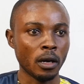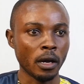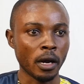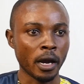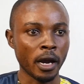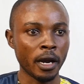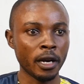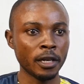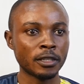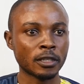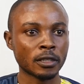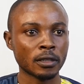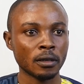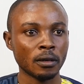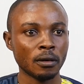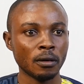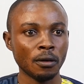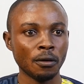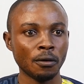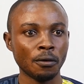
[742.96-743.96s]
8.
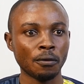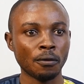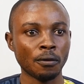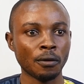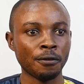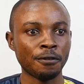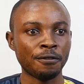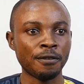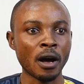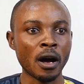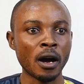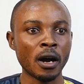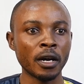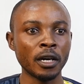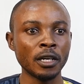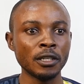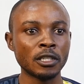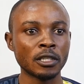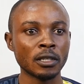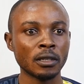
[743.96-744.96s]
We
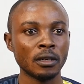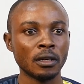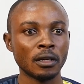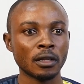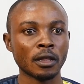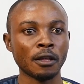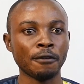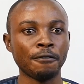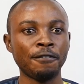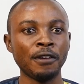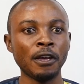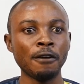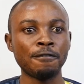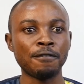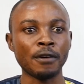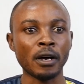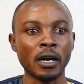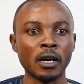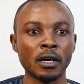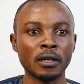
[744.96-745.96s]
find the
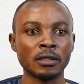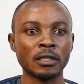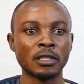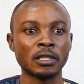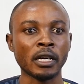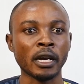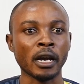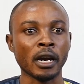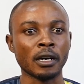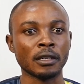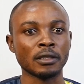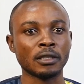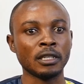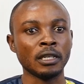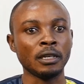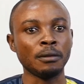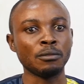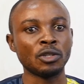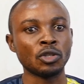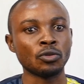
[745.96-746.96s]
fifth and sent
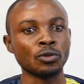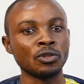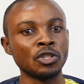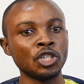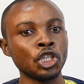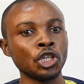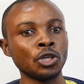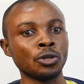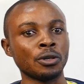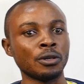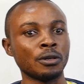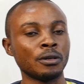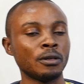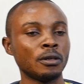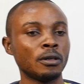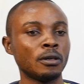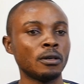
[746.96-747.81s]
him to the jail.